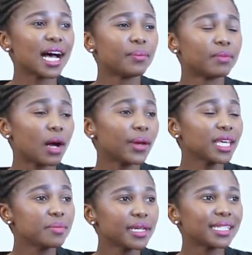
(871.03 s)

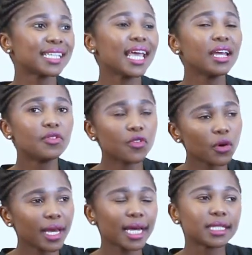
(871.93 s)
our email is
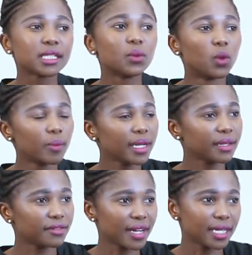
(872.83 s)

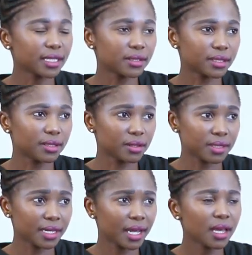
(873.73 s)

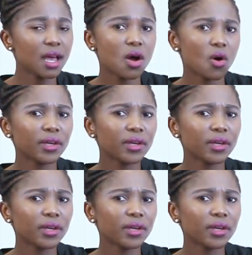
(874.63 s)
info@womanandfinance.co.za,